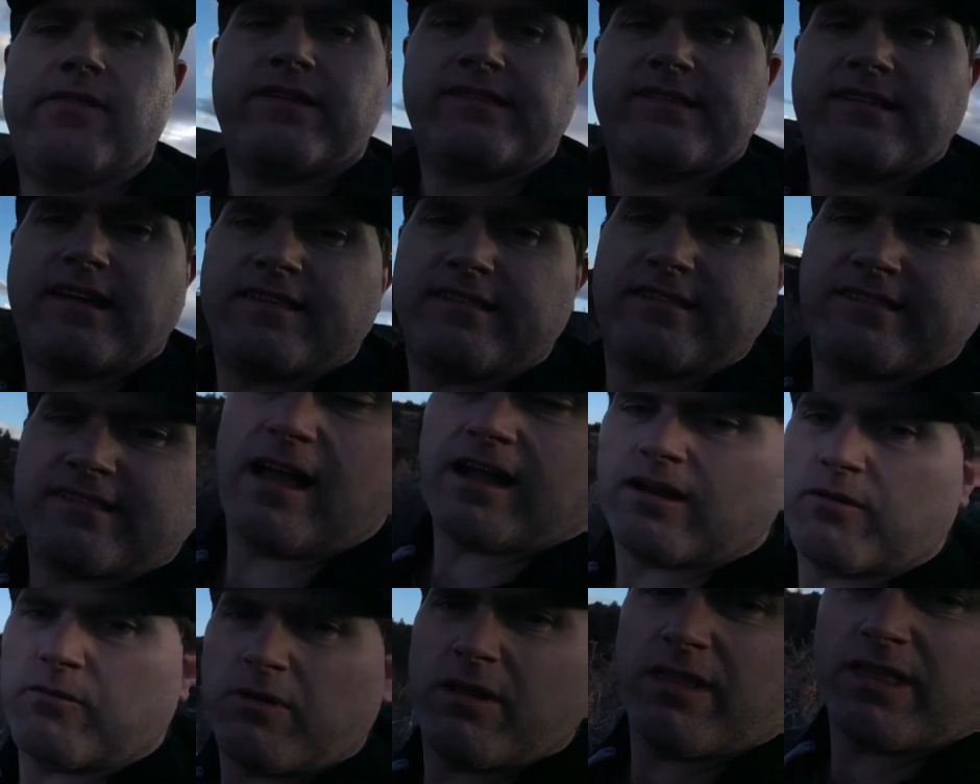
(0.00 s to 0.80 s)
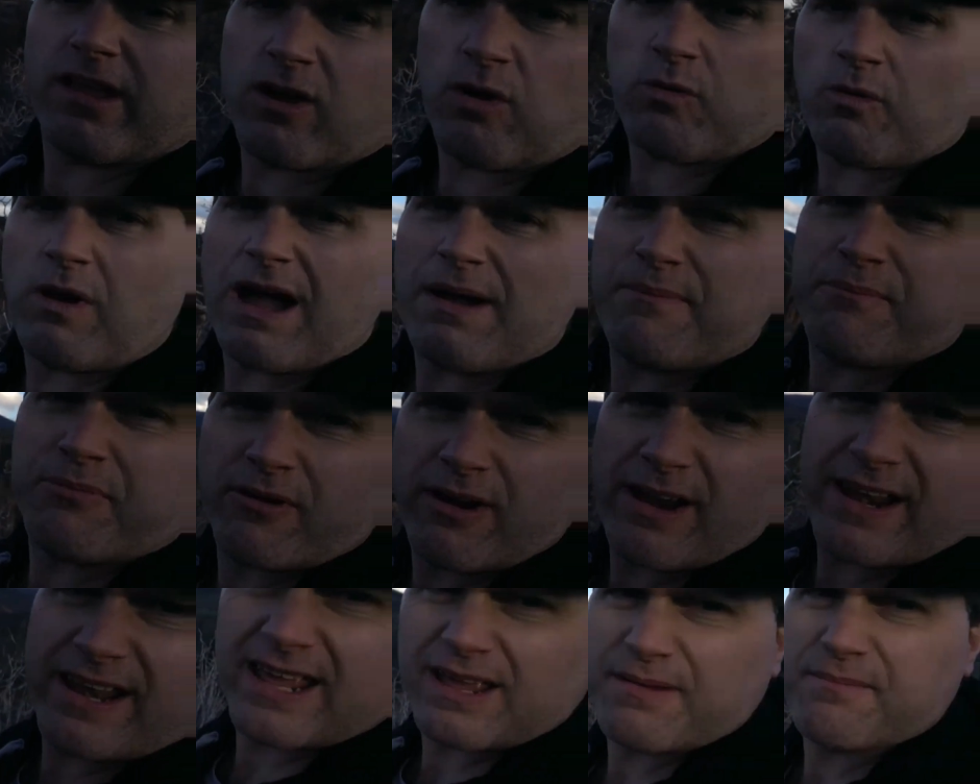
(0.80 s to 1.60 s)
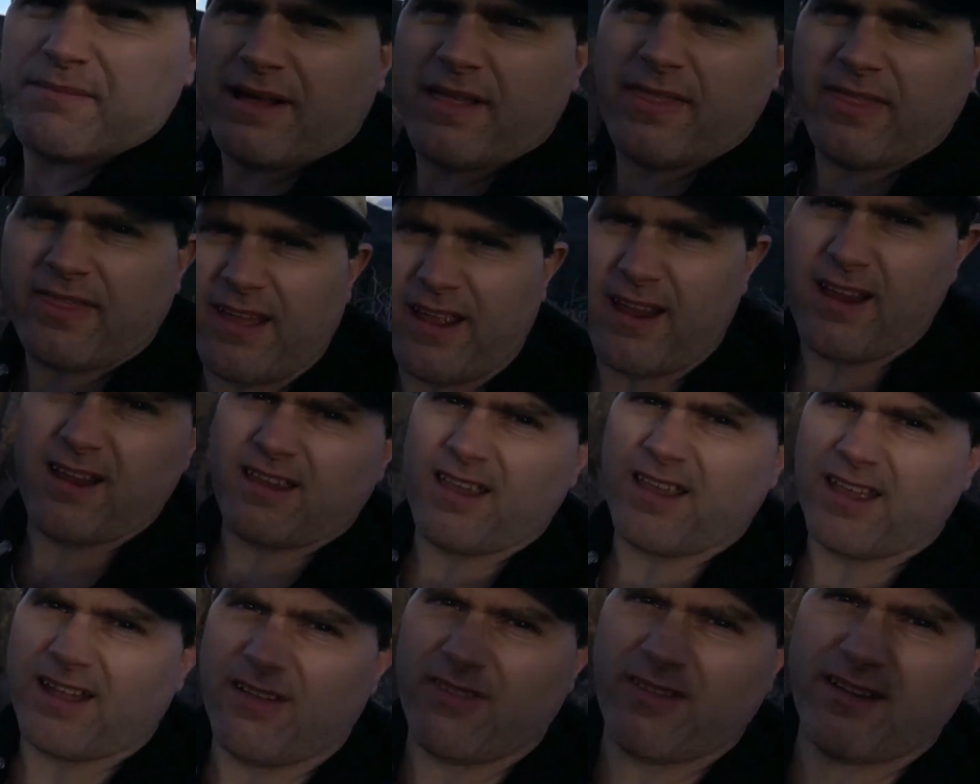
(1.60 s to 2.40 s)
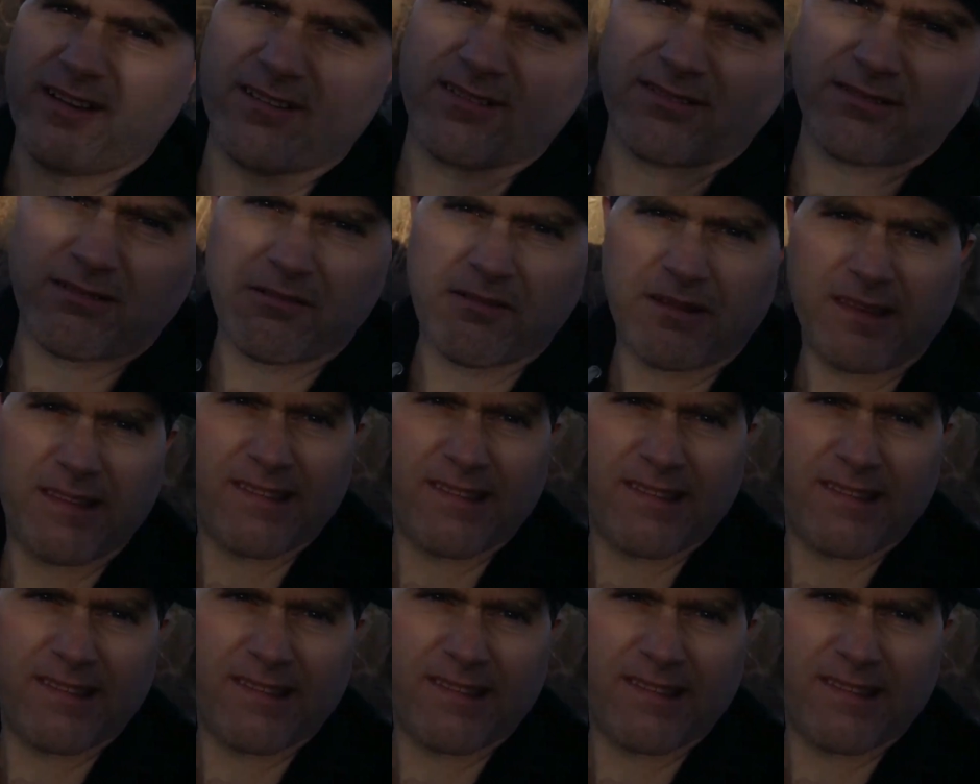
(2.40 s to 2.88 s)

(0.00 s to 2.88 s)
sun's not really cooperating, but there you go. There's what we